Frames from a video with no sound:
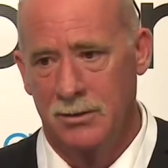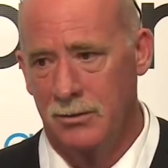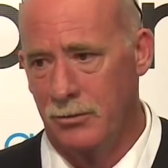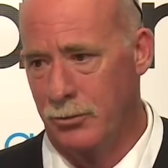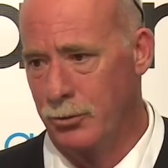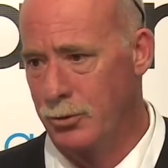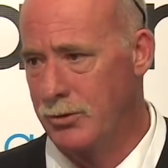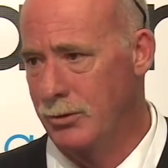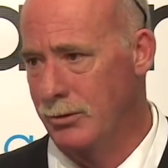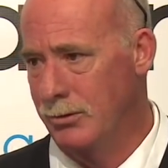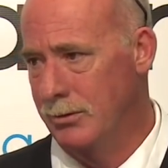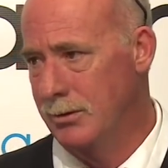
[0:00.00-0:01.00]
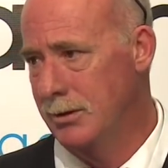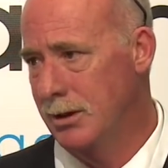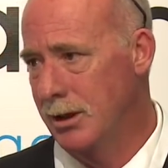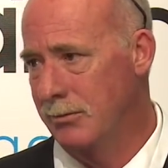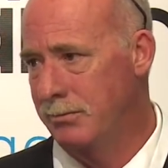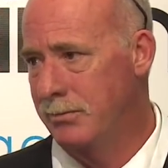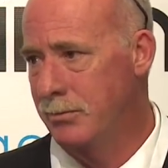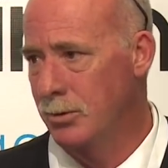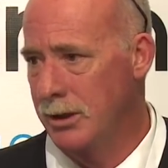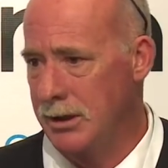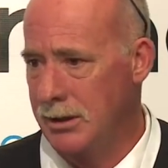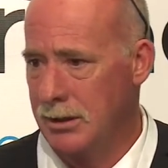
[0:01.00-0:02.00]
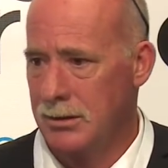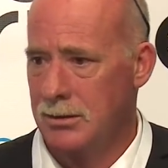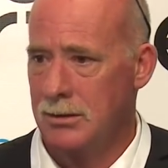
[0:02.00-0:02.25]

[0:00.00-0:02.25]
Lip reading: through to a fully